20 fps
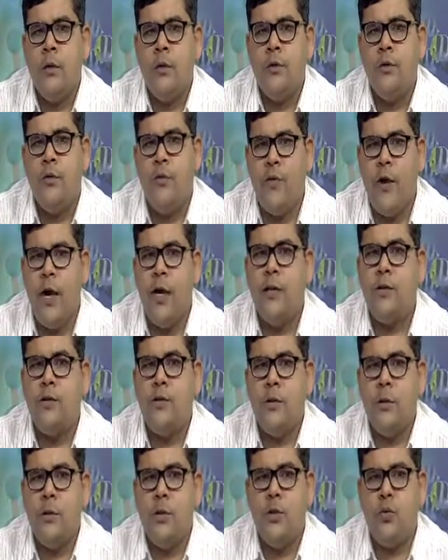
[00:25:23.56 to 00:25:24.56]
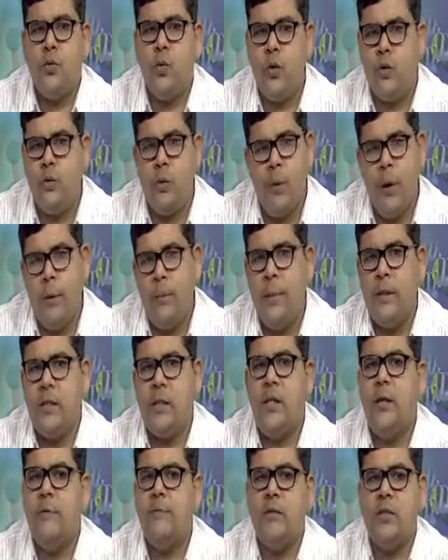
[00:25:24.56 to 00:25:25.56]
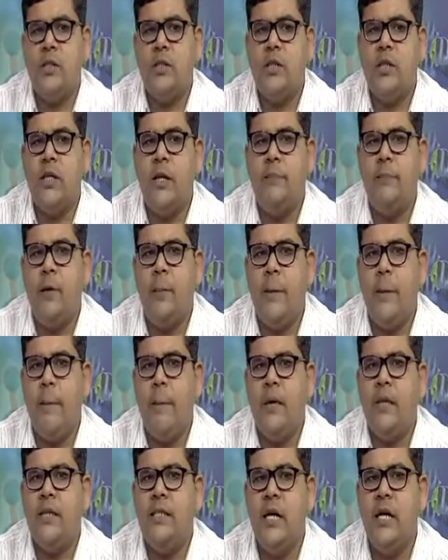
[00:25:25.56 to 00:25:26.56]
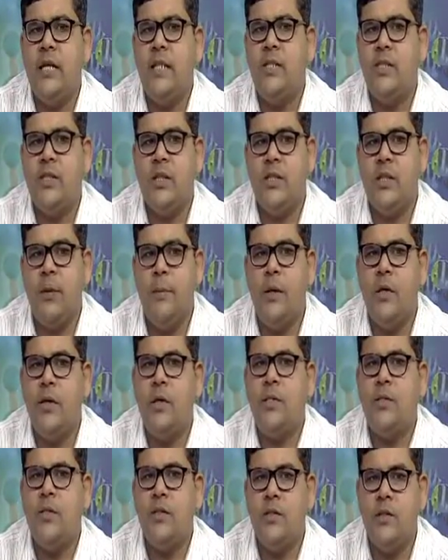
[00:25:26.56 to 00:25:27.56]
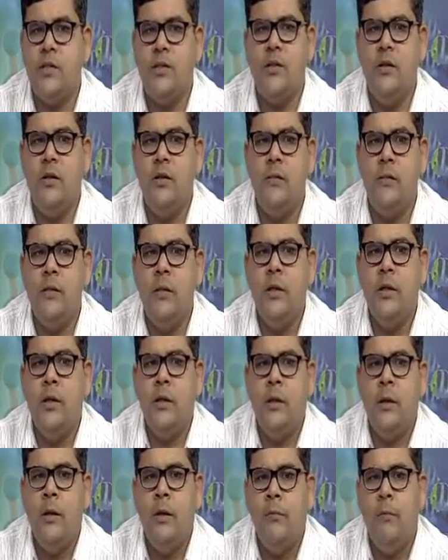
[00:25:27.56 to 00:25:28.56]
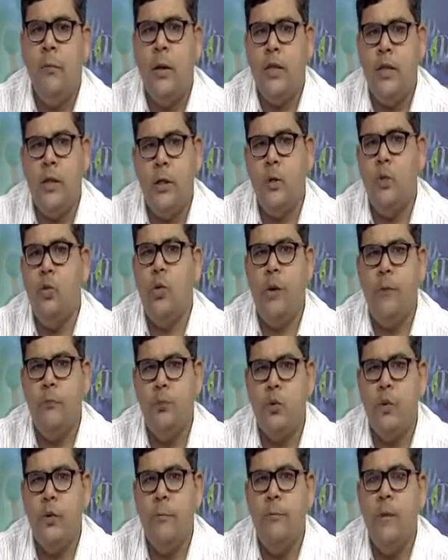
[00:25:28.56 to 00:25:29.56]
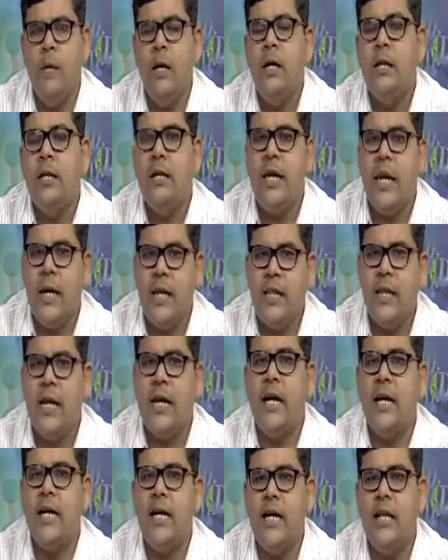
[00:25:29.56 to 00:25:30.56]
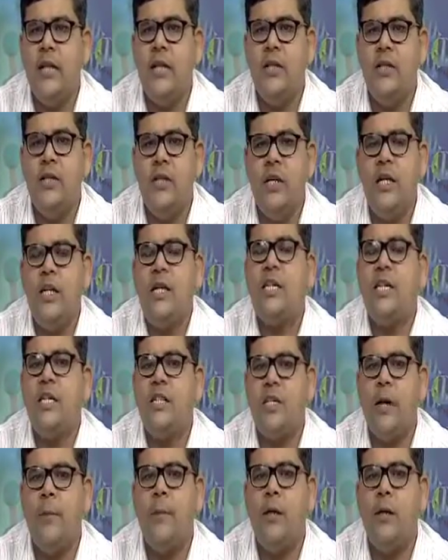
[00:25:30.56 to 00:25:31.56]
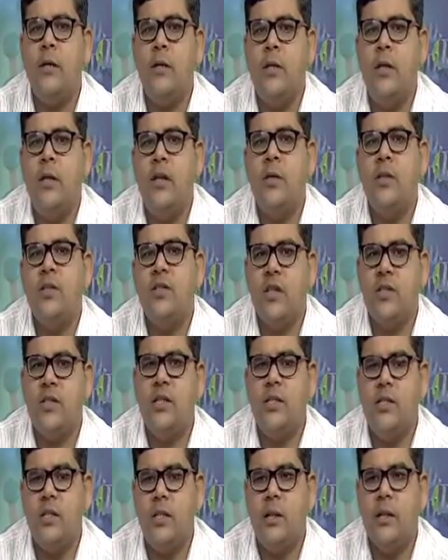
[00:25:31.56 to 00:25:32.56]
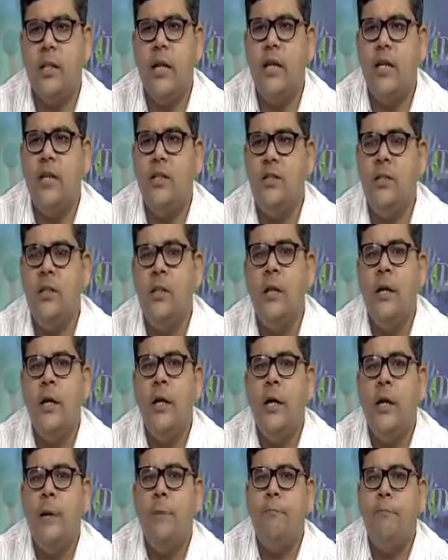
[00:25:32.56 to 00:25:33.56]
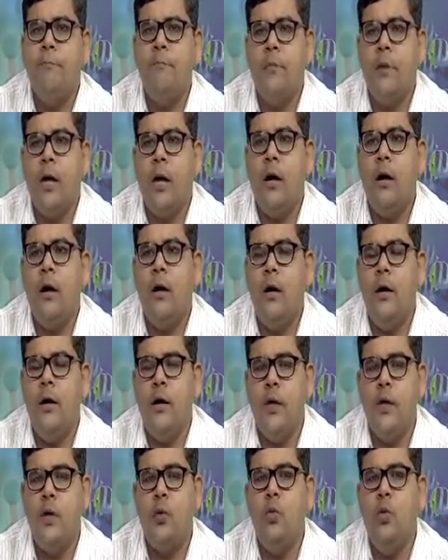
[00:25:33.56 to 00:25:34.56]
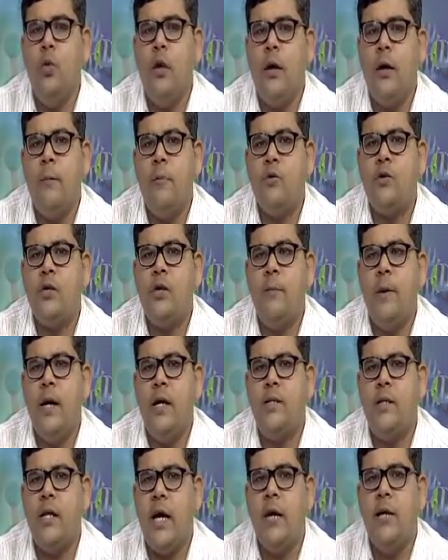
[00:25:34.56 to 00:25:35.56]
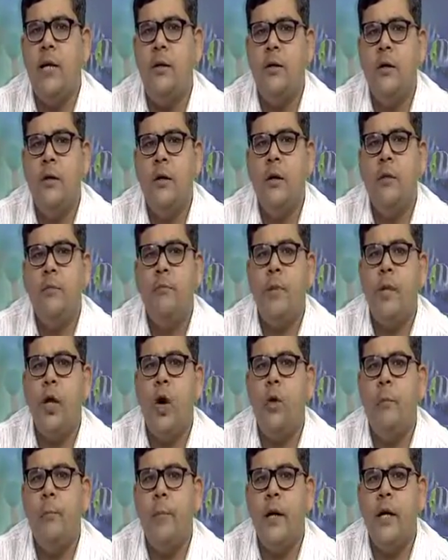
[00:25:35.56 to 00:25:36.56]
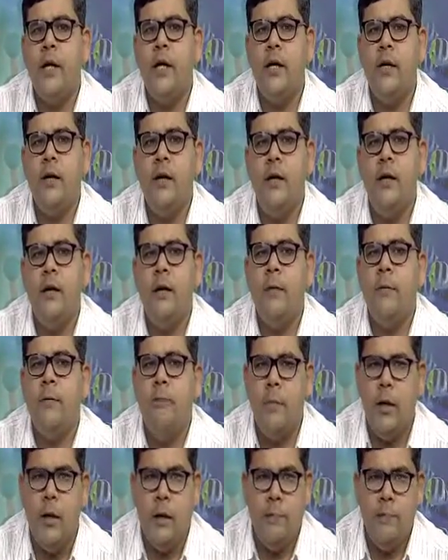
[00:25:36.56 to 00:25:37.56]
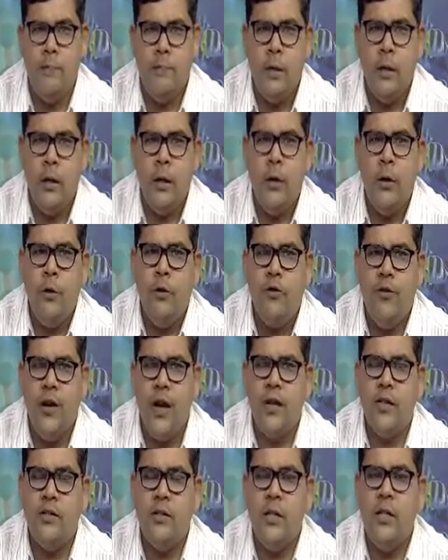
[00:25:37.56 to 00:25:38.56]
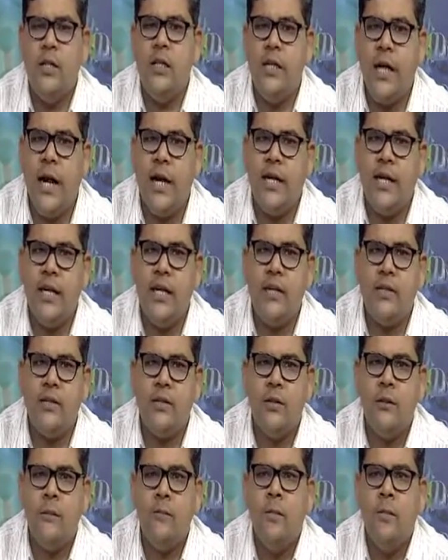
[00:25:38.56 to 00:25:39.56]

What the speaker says: So, friends, this was the one method of succession of the property, that is testamentary succession by the Hindu and Muslim. The another category is intestamentary succession, that is if a Hindu or a Muslim has died without making a will. Friends, in that case,